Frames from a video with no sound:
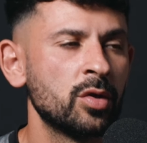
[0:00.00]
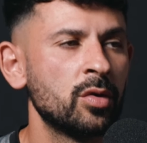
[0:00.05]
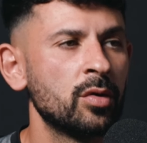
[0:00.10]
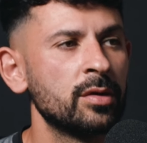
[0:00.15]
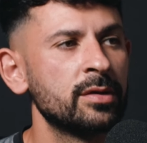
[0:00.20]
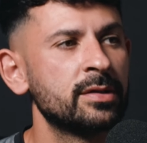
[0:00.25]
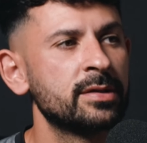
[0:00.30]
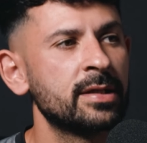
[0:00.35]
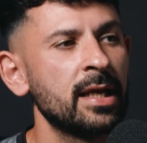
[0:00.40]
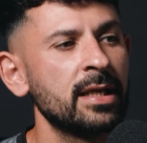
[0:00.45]
So
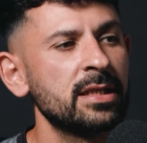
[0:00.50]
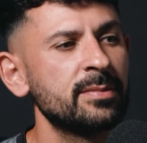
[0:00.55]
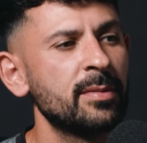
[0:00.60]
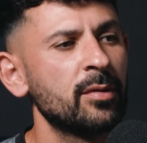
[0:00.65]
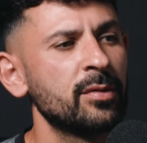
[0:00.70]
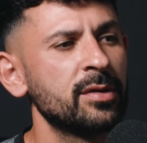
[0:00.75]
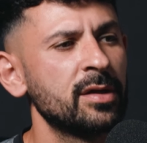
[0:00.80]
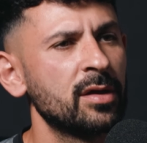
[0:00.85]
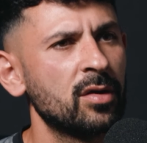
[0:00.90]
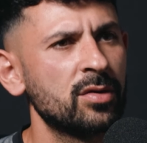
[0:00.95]
tell us
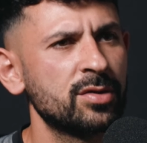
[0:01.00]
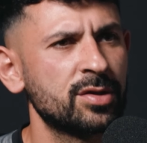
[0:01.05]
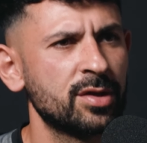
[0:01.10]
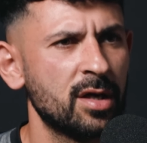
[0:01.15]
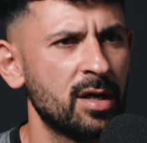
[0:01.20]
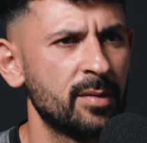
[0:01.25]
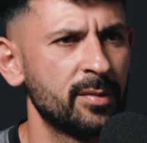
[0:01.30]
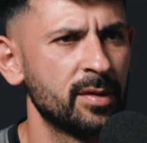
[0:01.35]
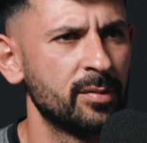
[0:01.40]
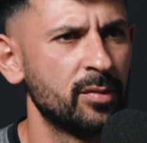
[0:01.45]
about when you lost
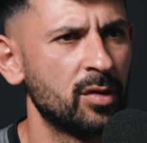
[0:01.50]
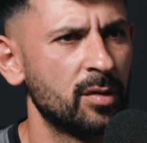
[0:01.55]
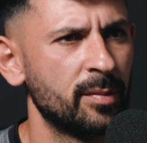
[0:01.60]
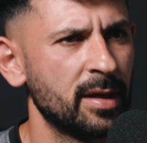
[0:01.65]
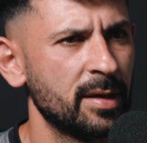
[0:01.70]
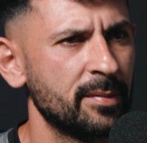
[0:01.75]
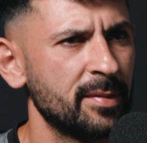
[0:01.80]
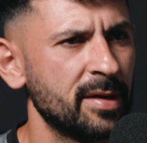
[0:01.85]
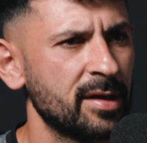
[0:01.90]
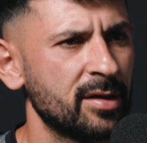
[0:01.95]
your arm on the
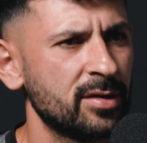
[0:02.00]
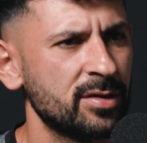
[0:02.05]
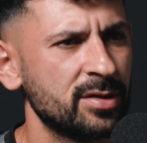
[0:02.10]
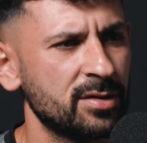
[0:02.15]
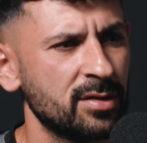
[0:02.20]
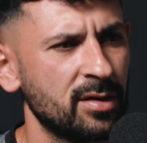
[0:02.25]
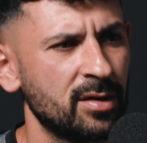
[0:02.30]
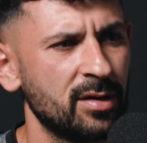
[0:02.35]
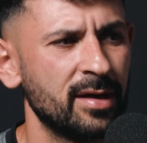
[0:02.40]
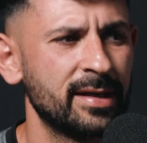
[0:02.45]
motorbike, mate, because
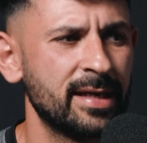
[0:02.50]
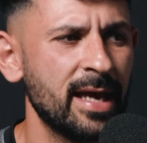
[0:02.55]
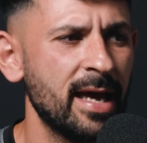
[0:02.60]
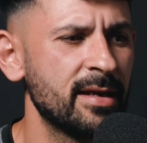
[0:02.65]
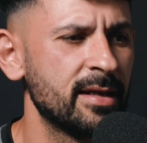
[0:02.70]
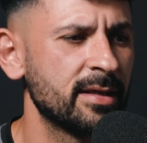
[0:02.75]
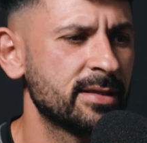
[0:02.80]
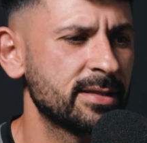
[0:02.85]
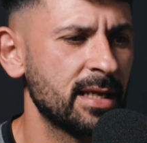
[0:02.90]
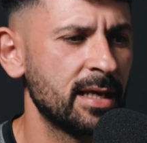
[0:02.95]

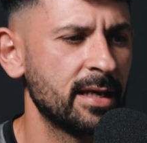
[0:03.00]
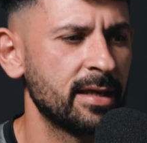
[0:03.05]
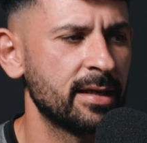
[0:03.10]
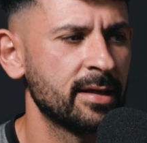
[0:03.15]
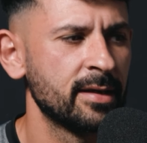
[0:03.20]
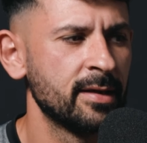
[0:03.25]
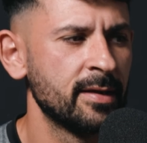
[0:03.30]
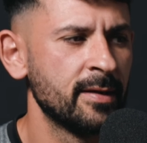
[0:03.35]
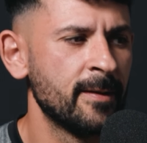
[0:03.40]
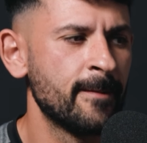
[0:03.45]
again, it's like